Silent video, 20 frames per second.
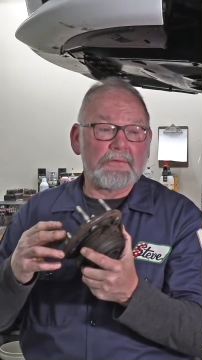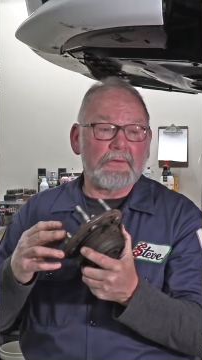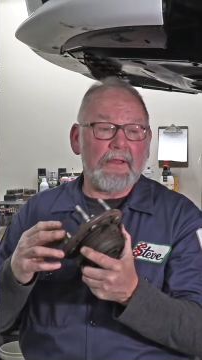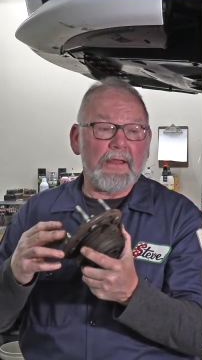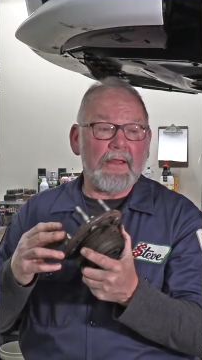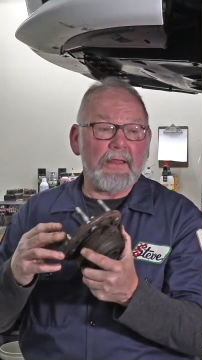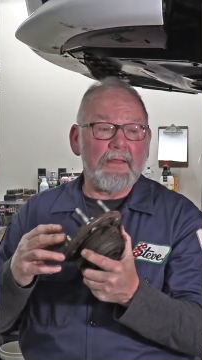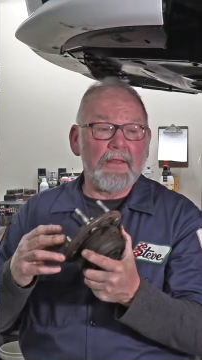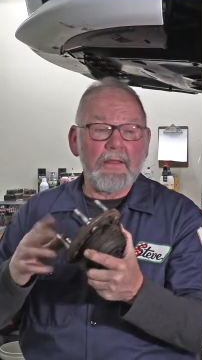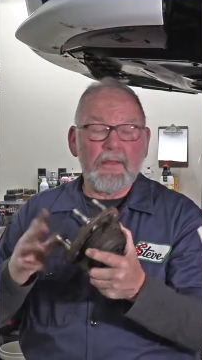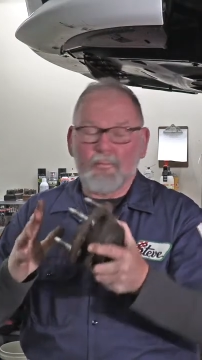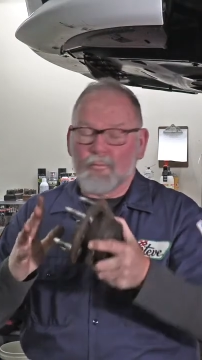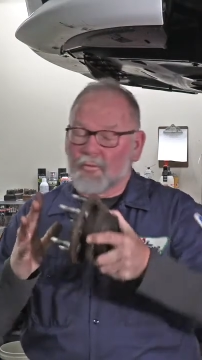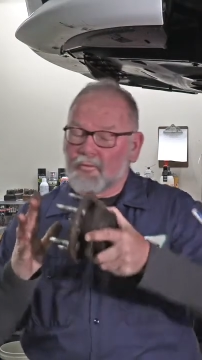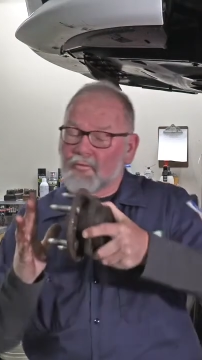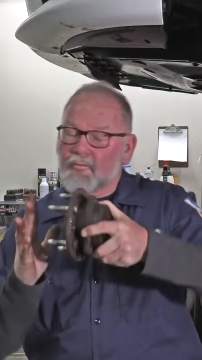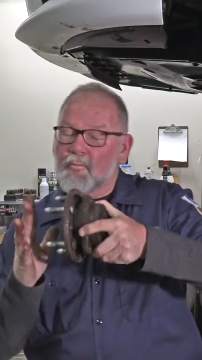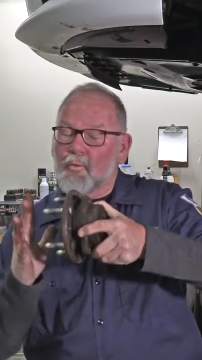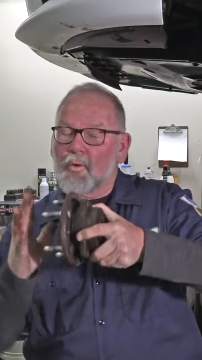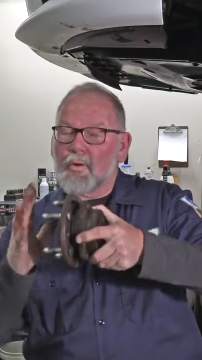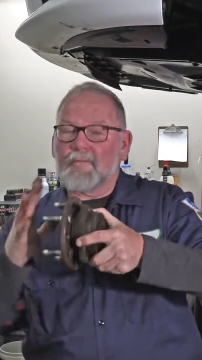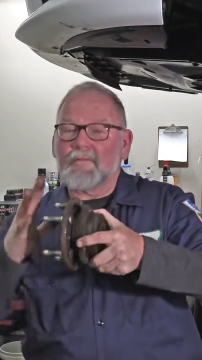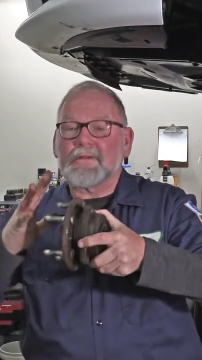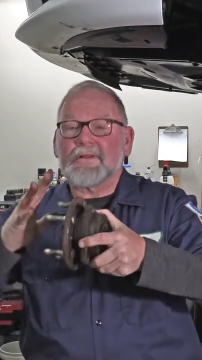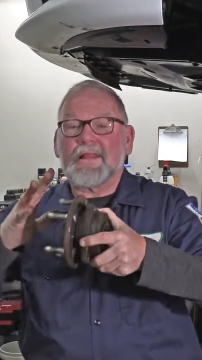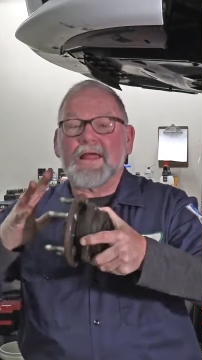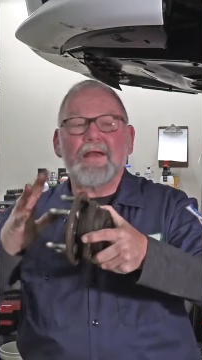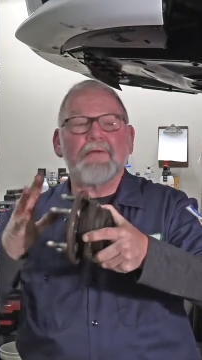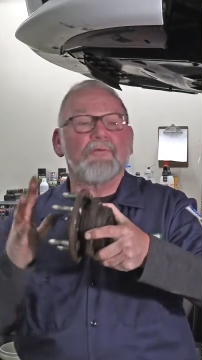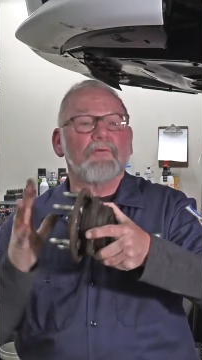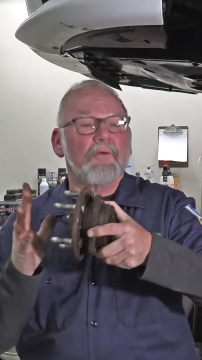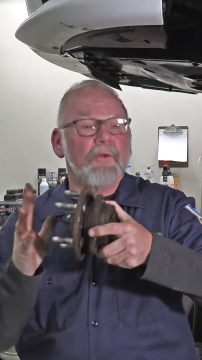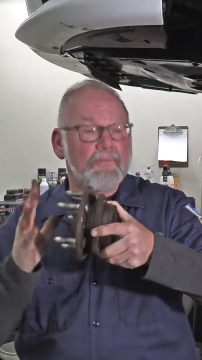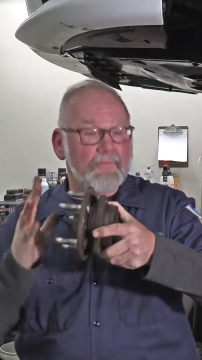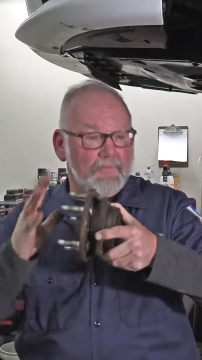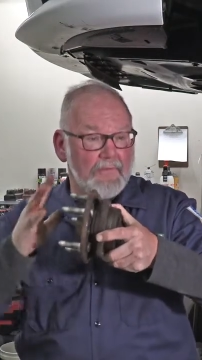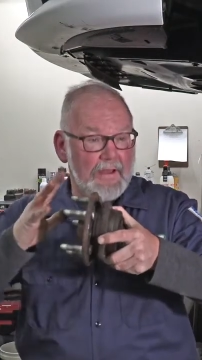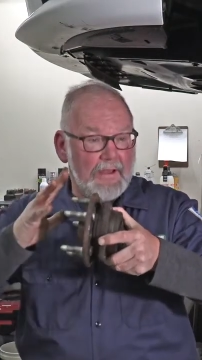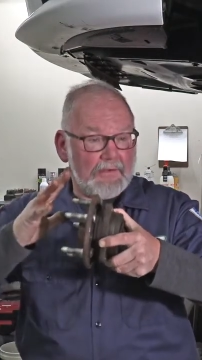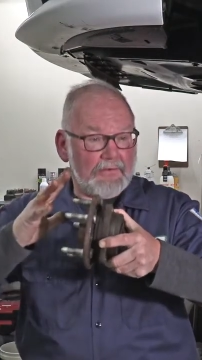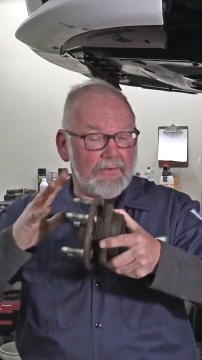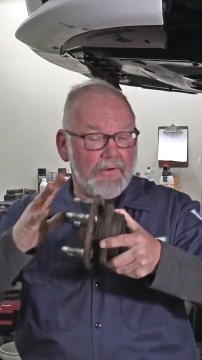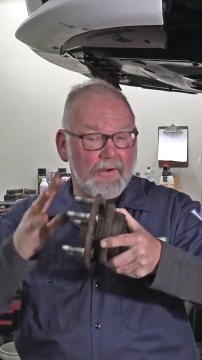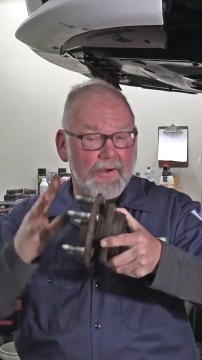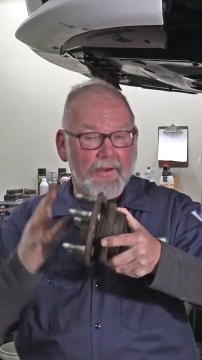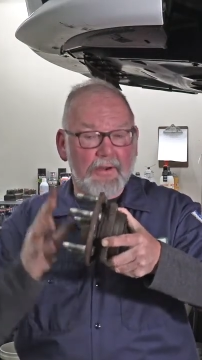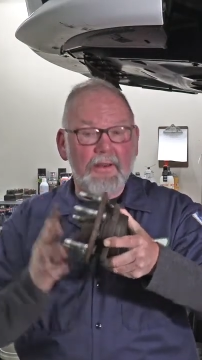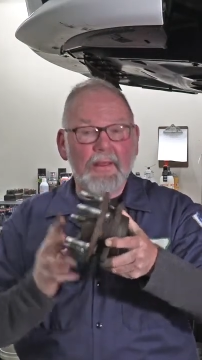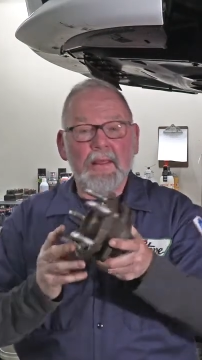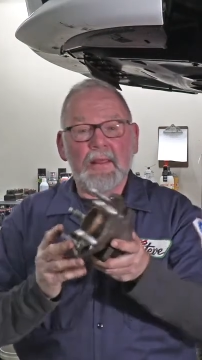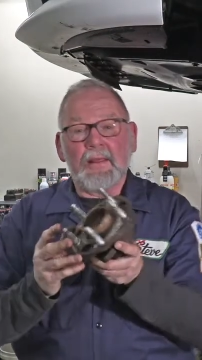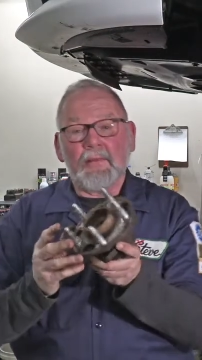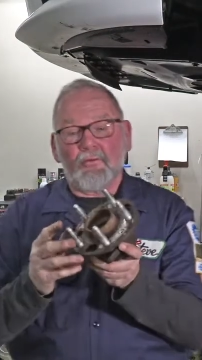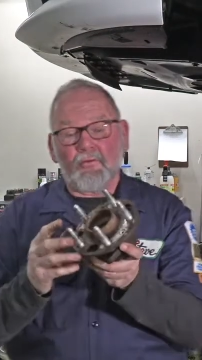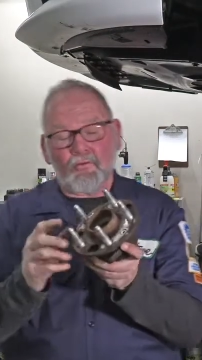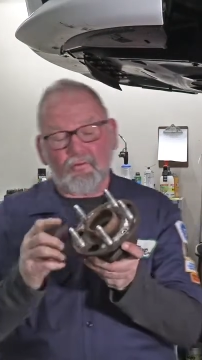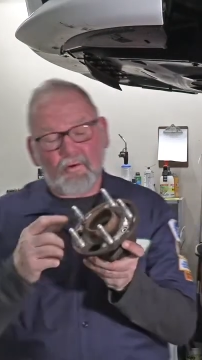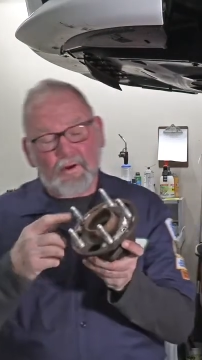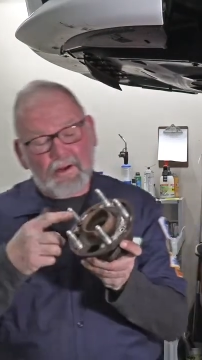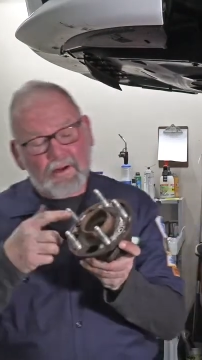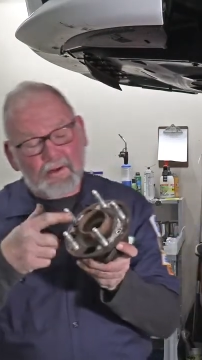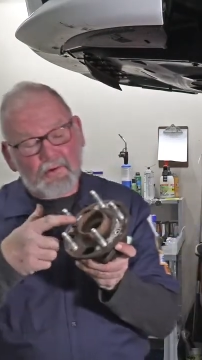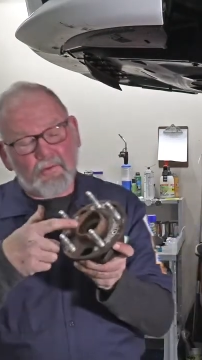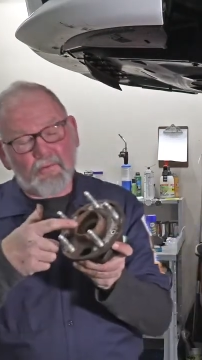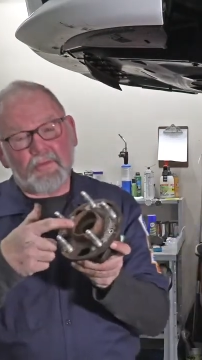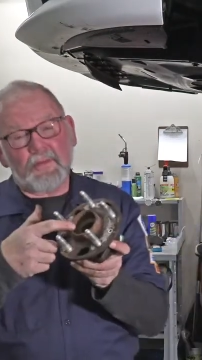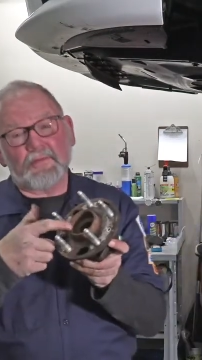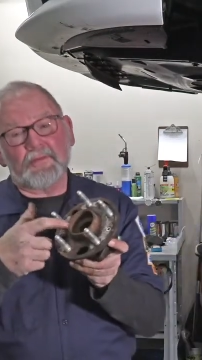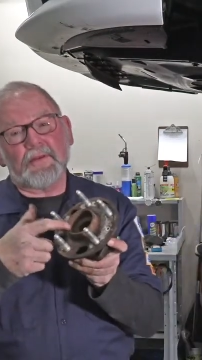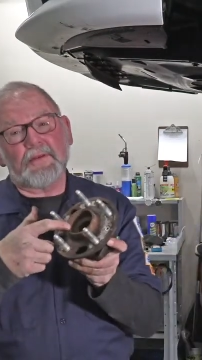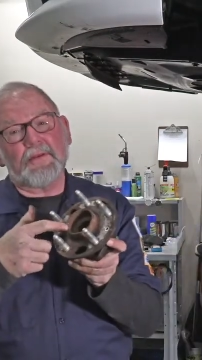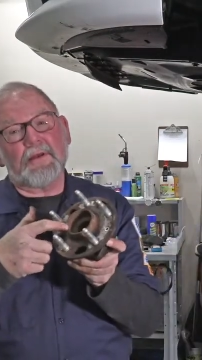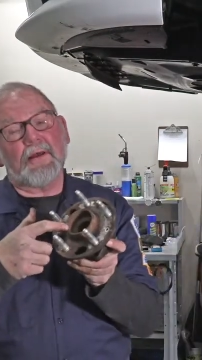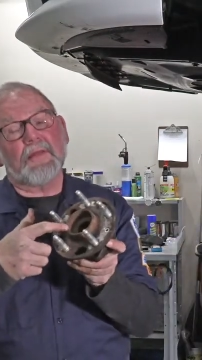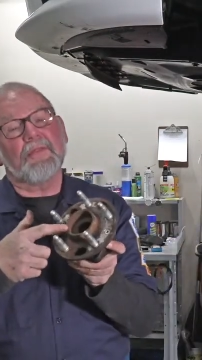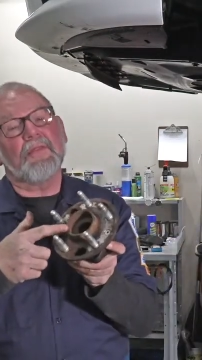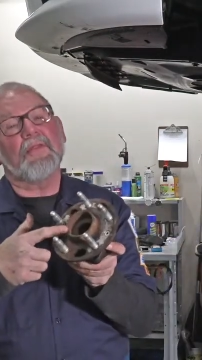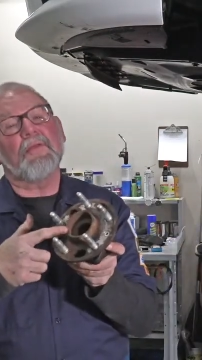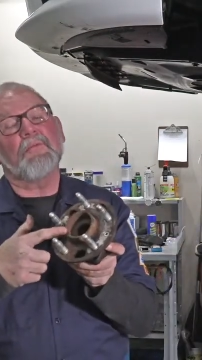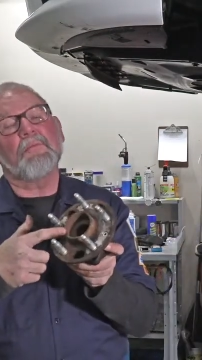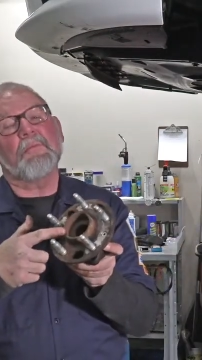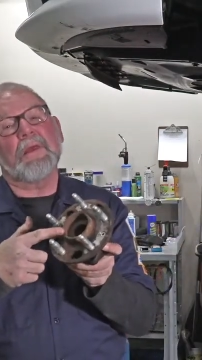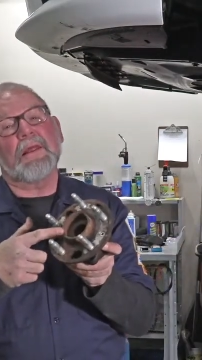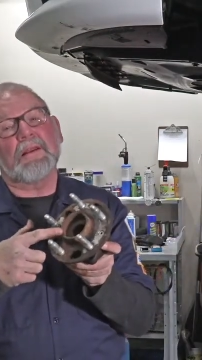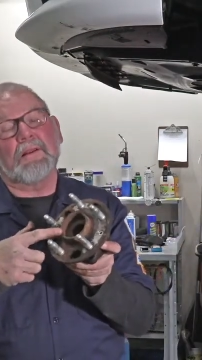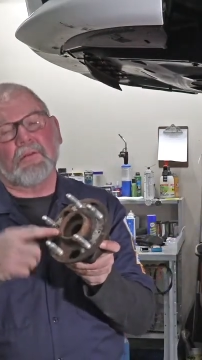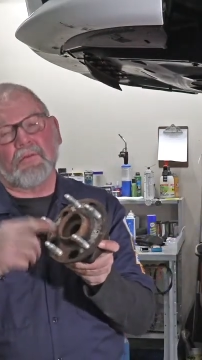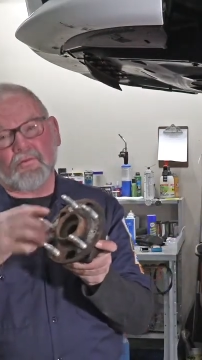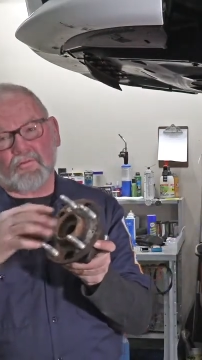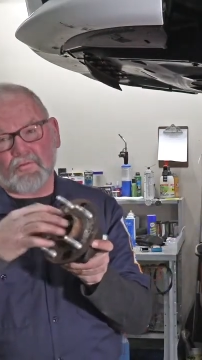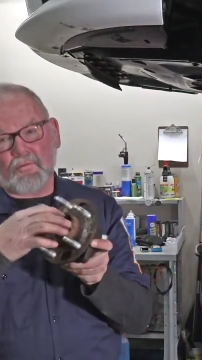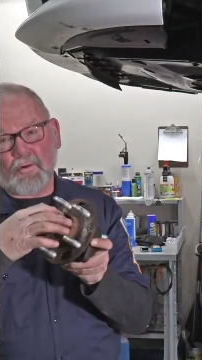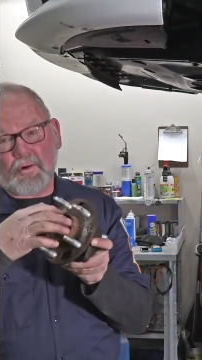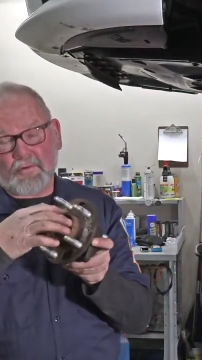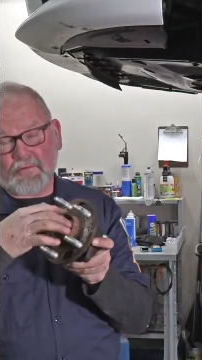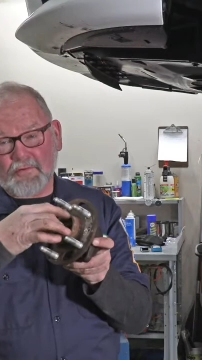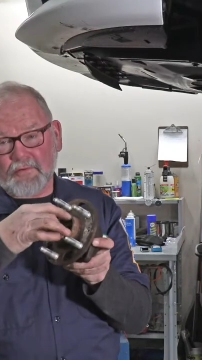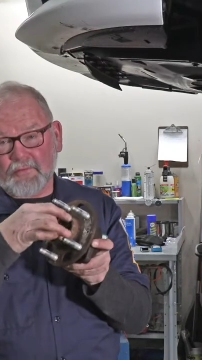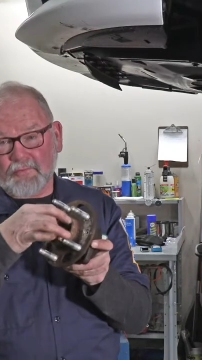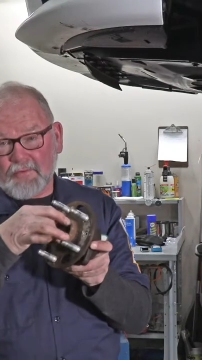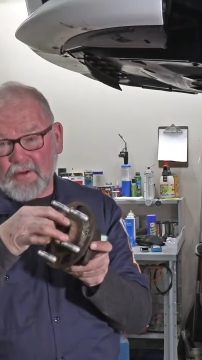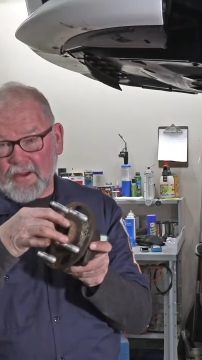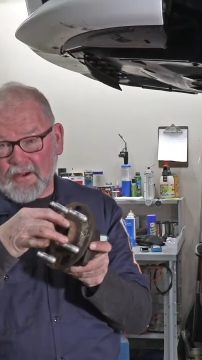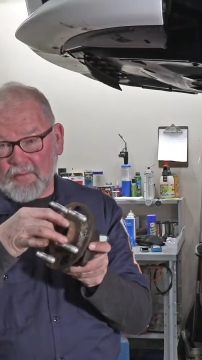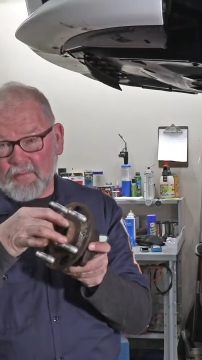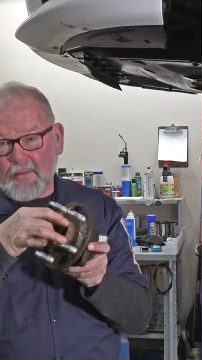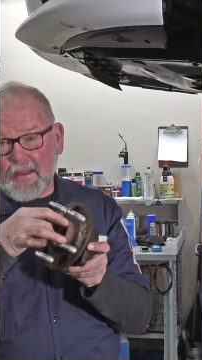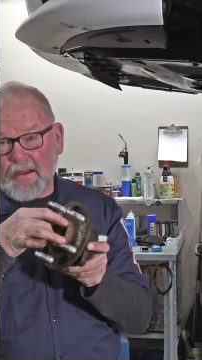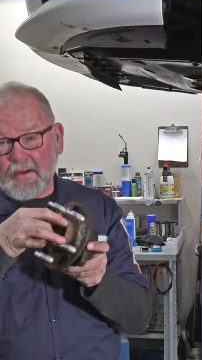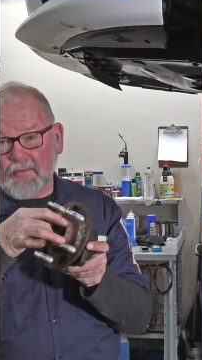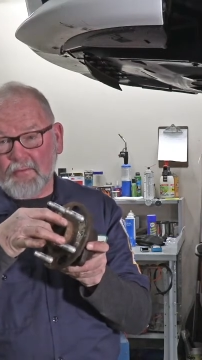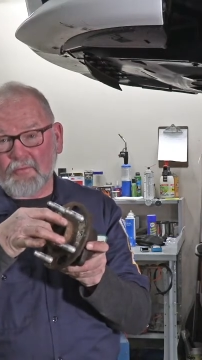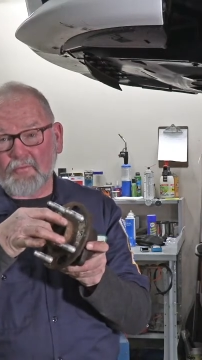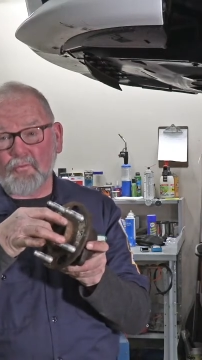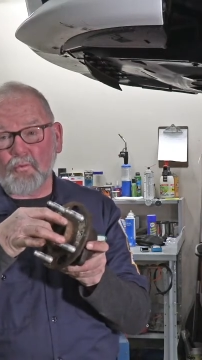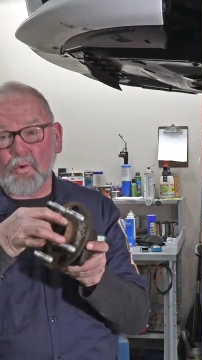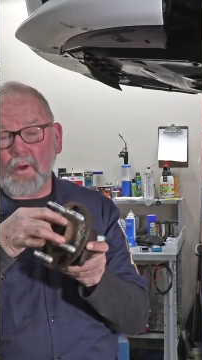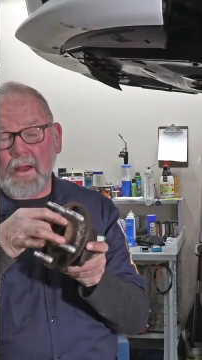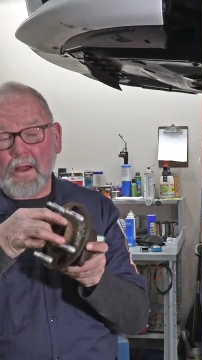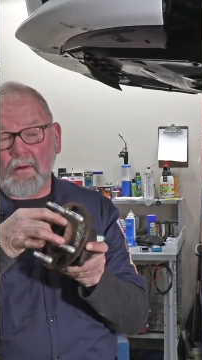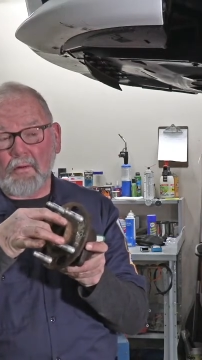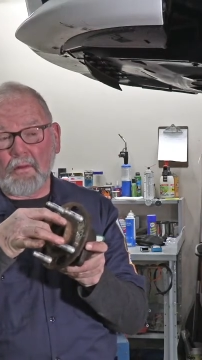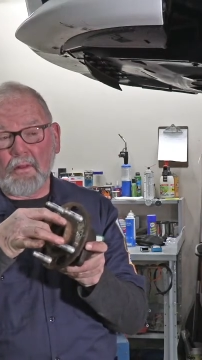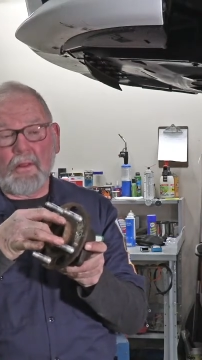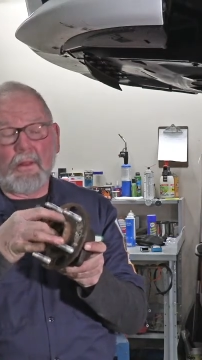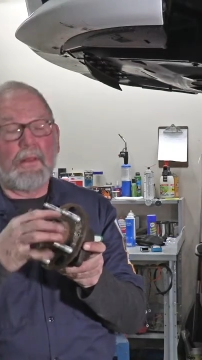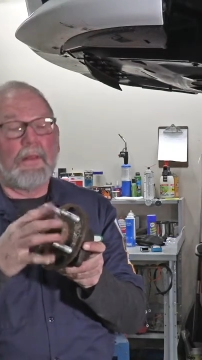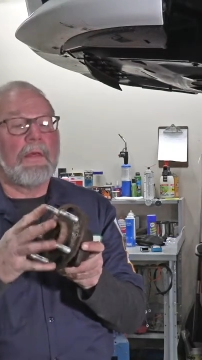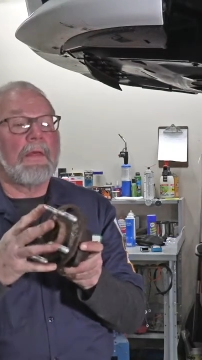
Okay, puts more of a lever effect on it. It's critical that the nut in the middle is torqued to the right amount as well.